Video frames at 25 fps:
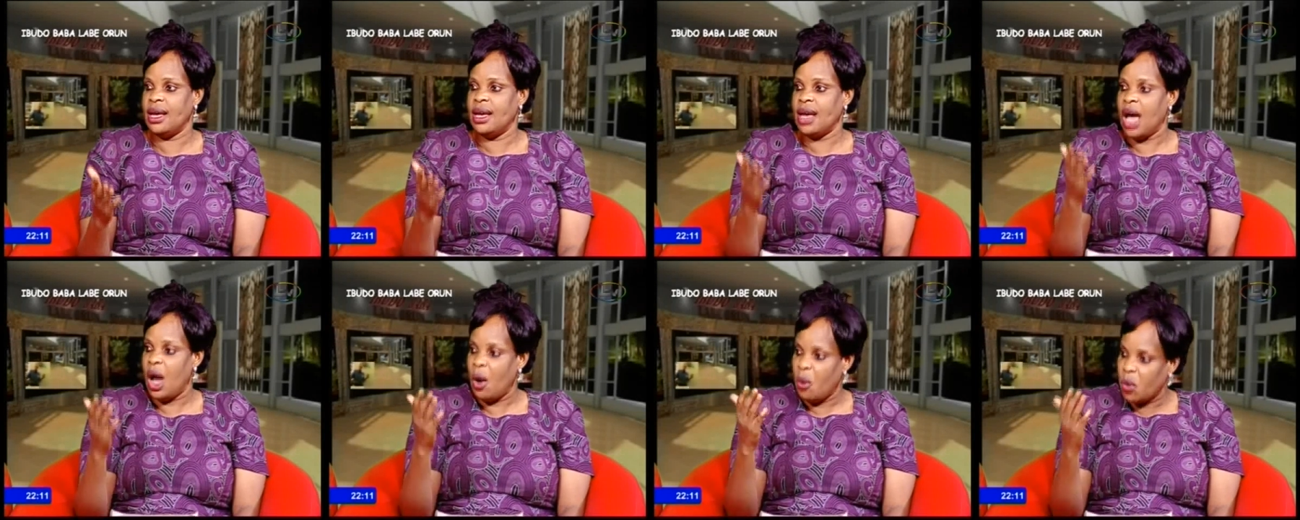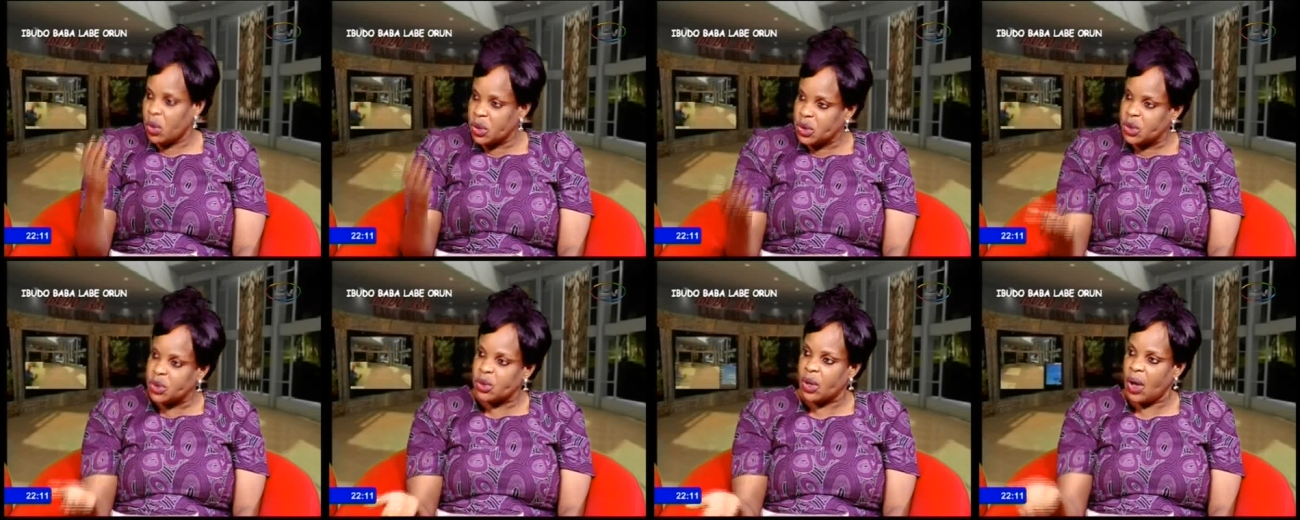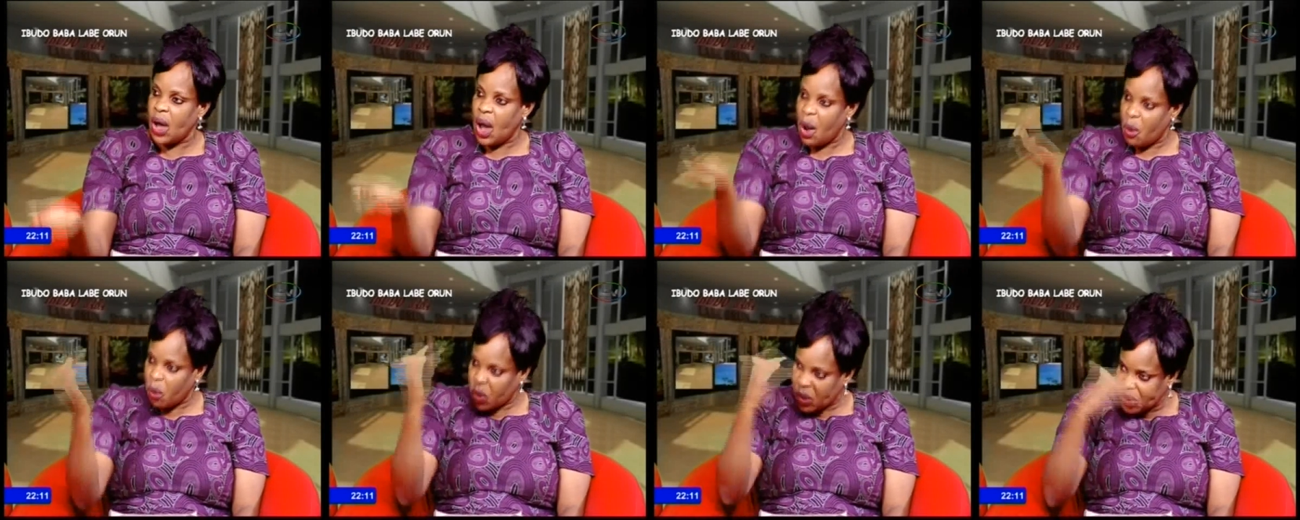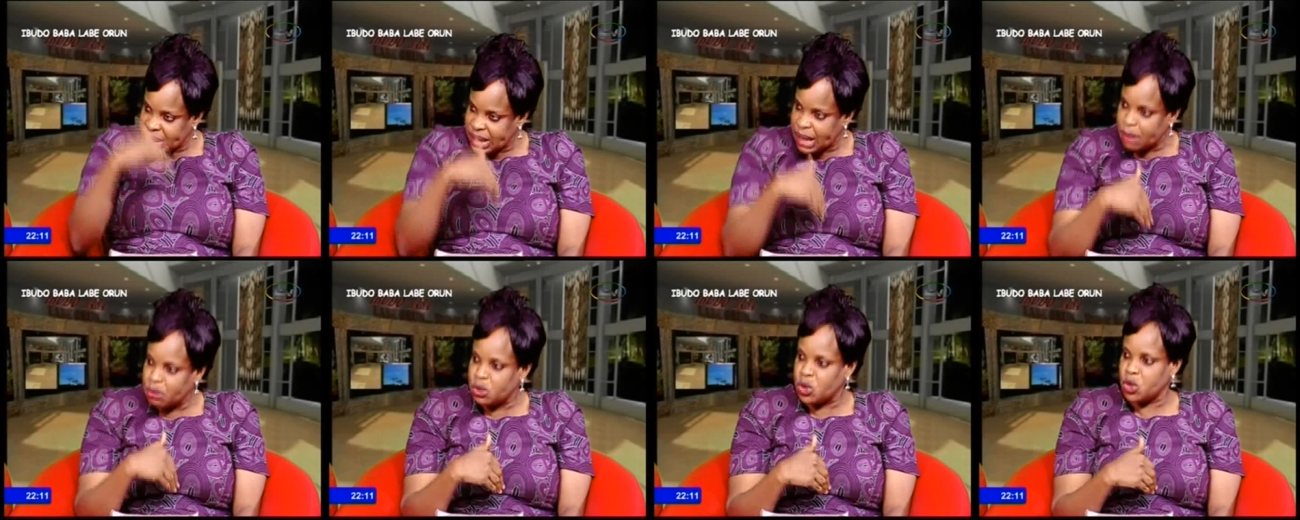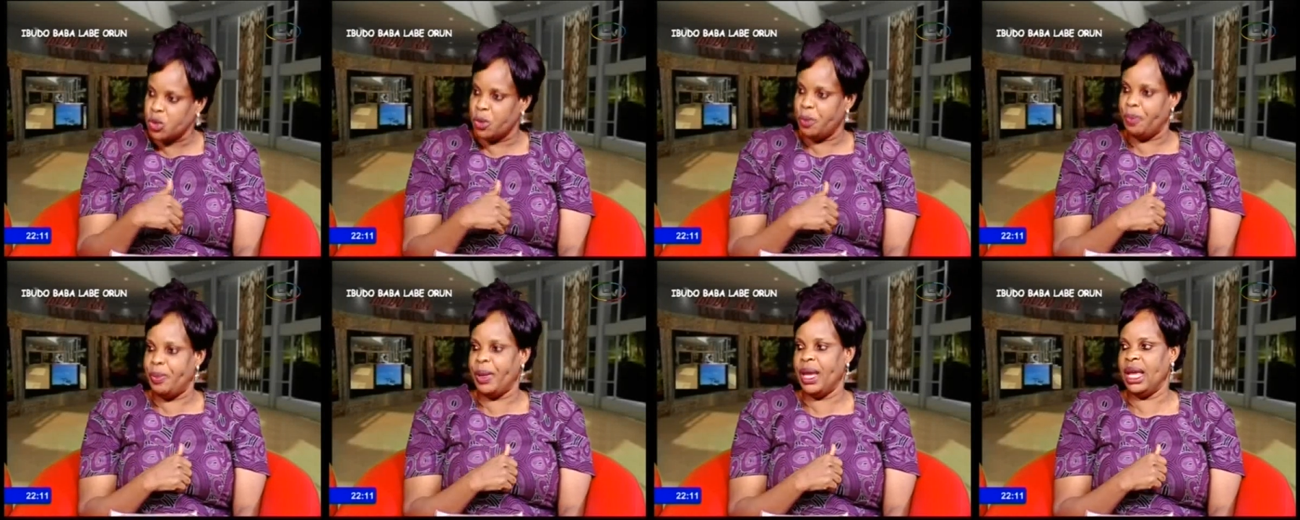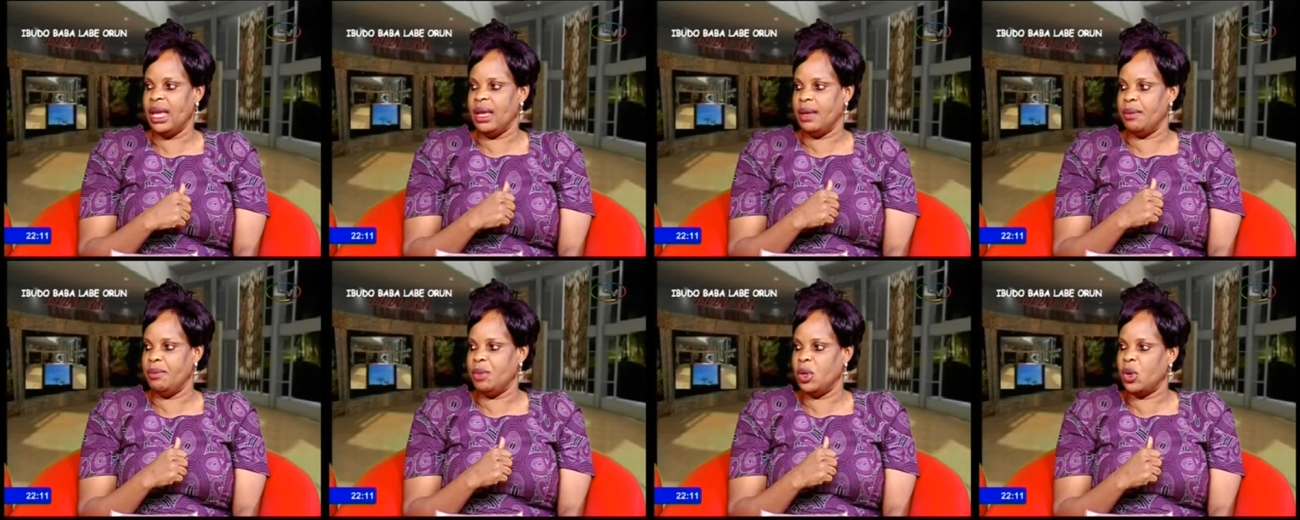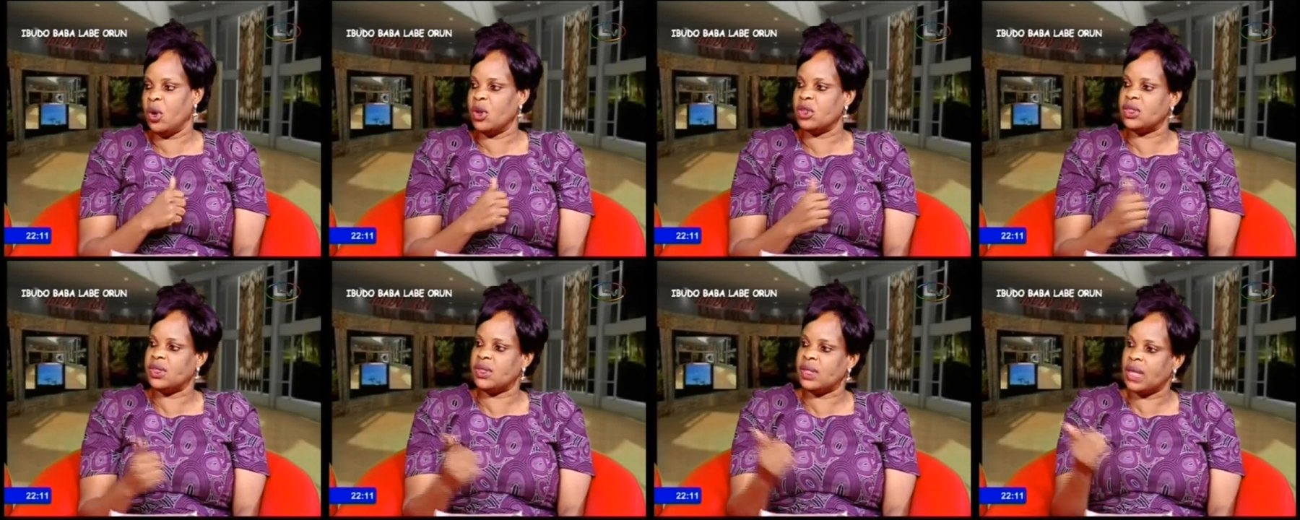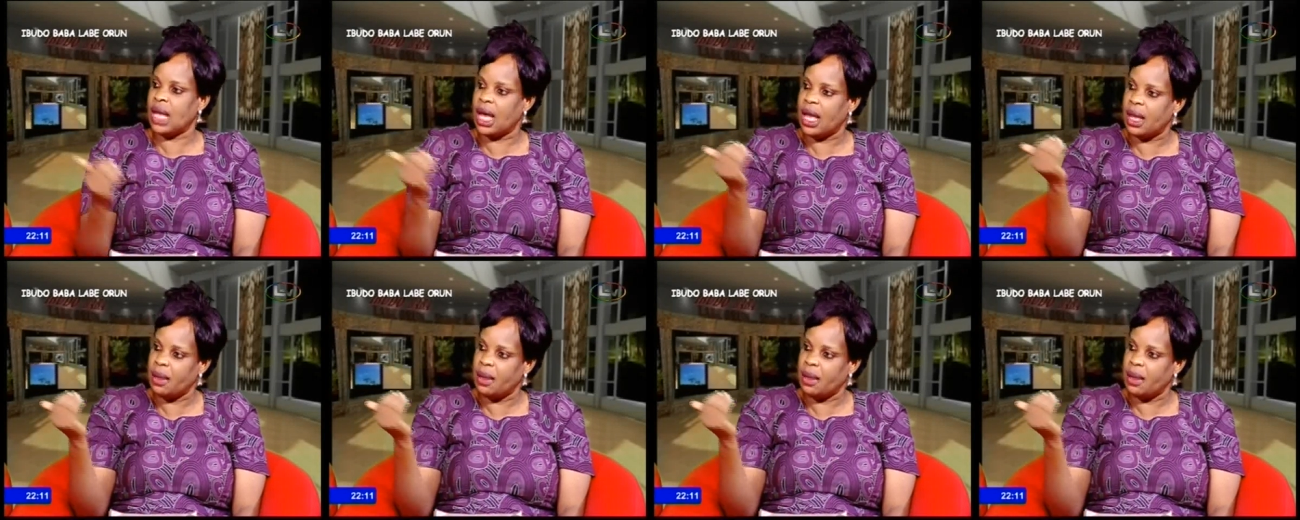I want them to pay, because